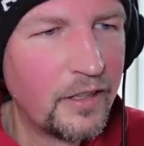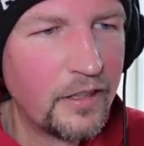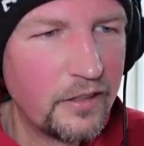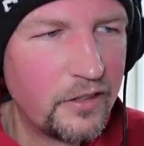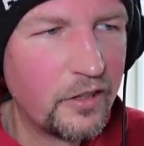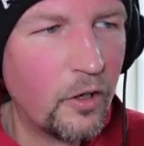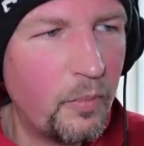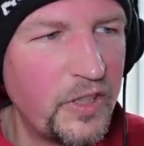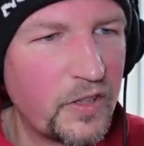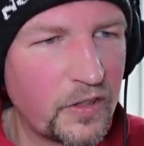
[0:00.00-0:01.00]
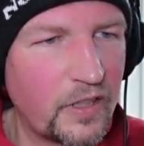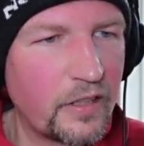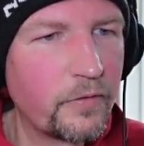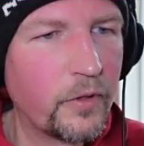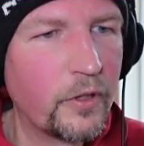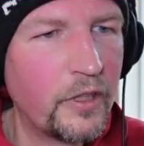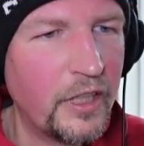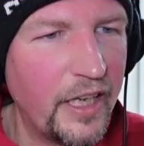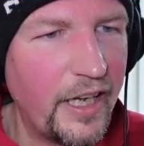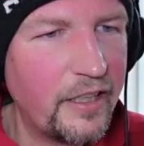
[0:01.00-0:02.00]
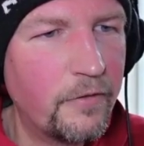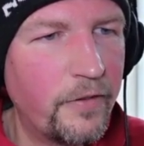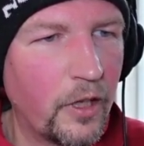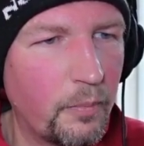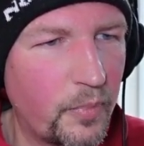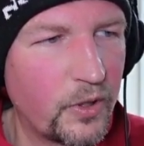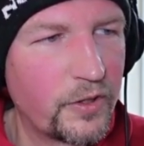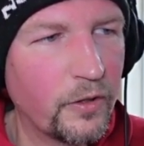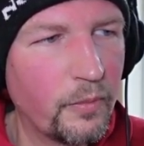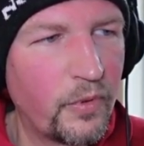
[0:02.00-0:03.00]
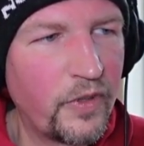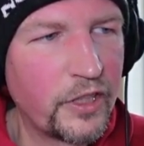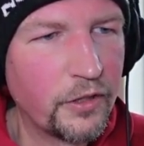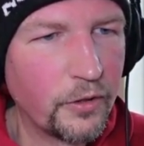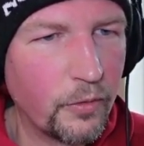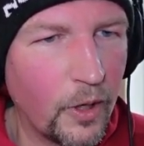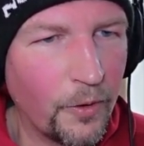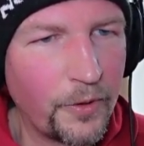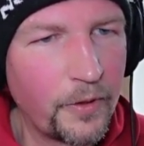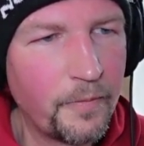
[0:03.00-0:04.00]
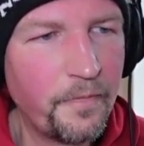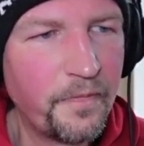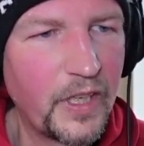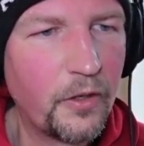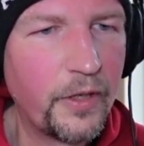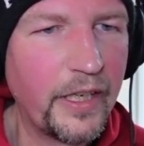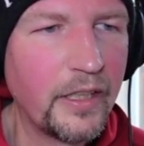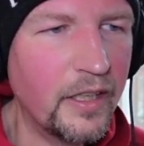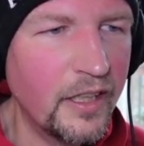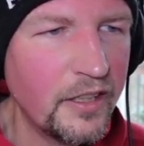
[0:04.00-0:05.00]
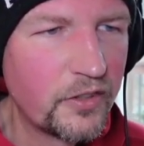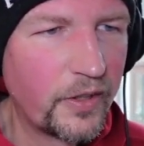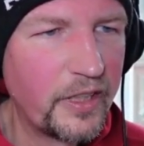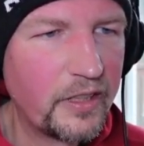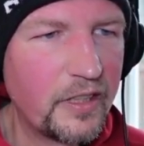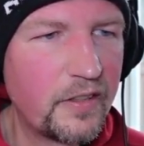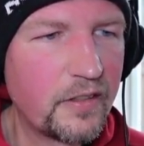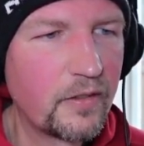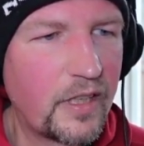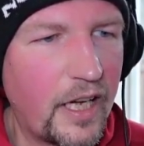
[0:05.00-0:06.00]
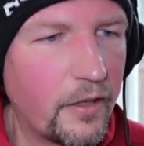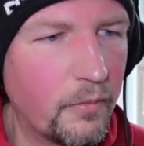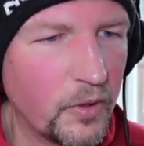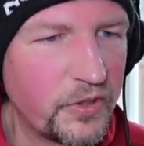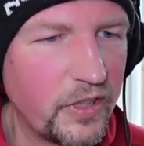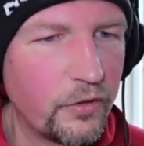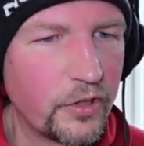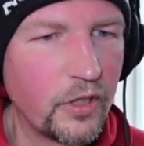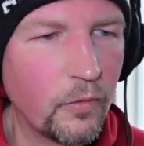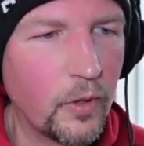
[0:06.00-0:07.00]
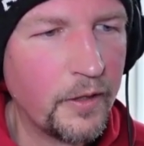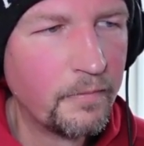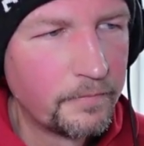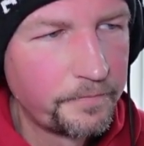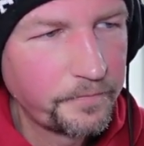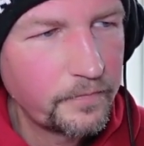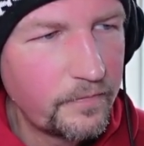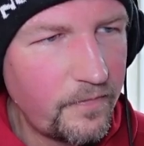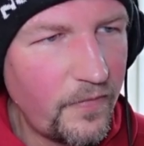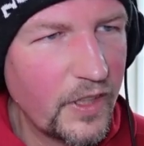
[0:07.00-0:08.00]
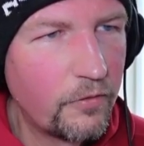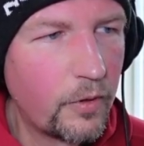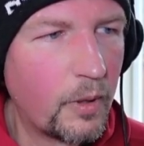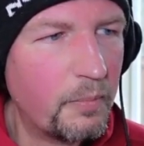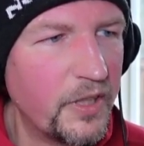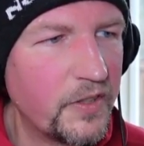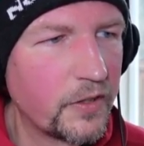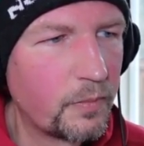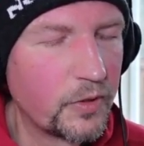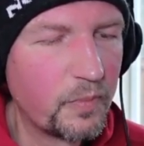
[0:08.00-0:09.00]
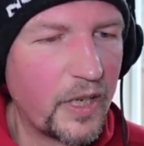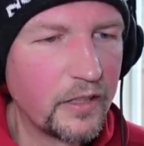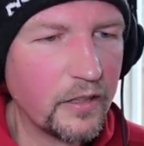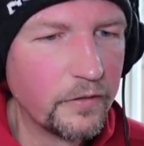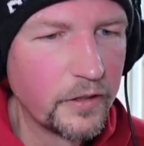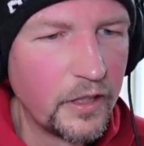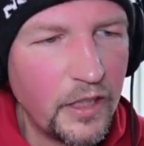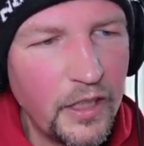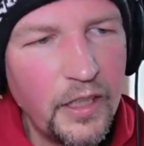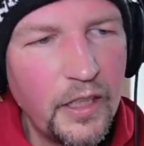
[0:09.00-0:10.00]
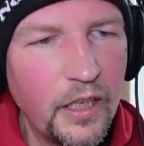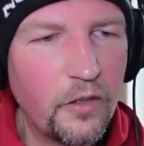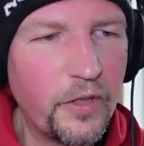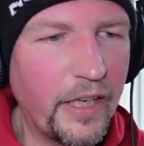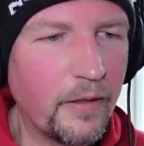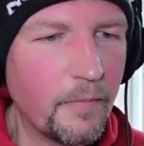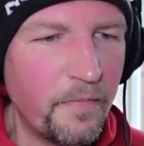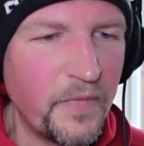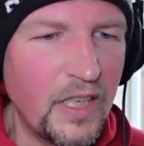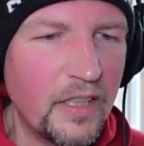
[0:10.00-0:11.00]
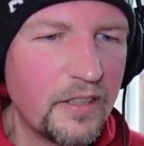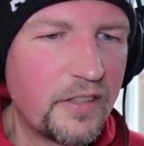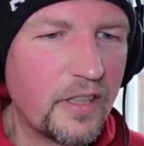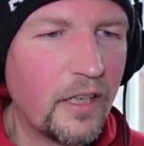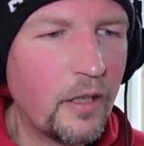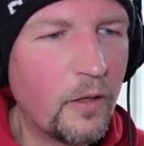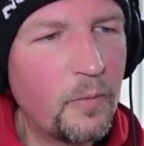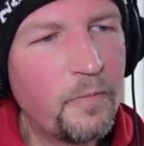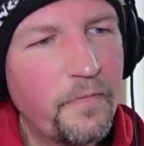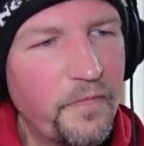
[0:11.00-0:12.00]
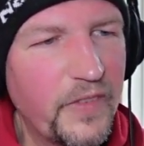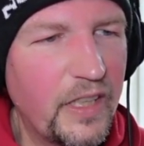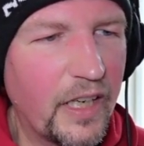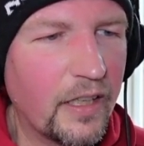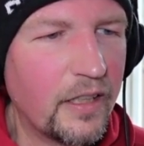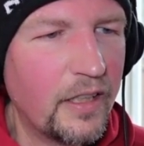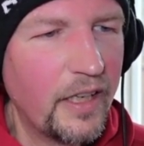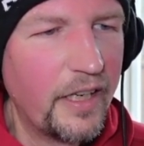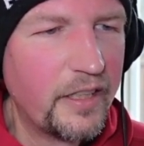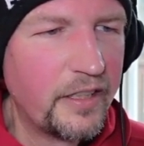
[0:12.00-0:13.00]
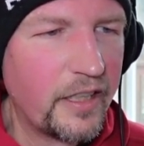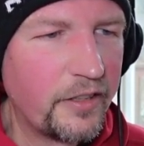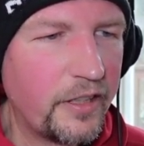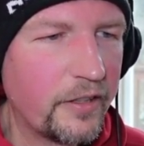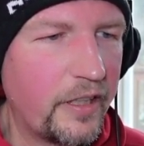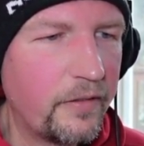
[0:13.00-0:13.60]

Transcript: to go be successful and develop personal and professional growth. Okay. So I think this is kind of the most interesting one from a business perspective. Okay. So, yeah. And then down here, they even